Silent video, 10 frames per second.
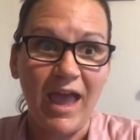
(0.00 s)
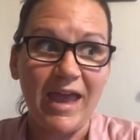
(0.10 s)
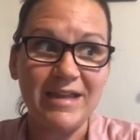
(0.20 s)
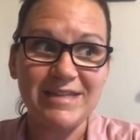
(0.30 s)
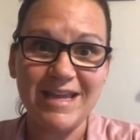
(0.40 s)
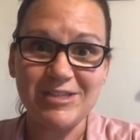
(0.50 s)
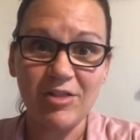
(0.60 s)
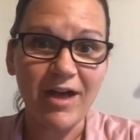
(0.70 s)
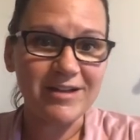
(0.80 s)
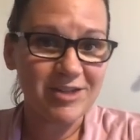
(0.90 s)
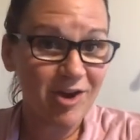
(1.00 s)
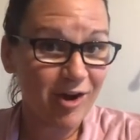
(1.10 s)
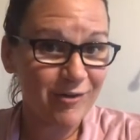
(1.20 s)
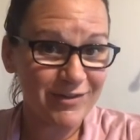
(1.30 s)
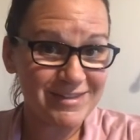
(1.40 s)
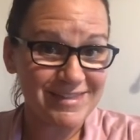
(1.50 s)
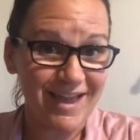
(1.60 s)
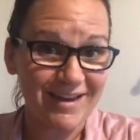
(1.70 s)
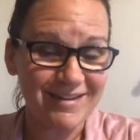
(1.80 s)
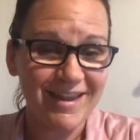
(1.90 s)
and it takes a lot to harvest
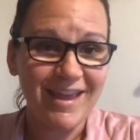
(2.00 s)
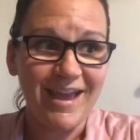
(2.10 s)
that.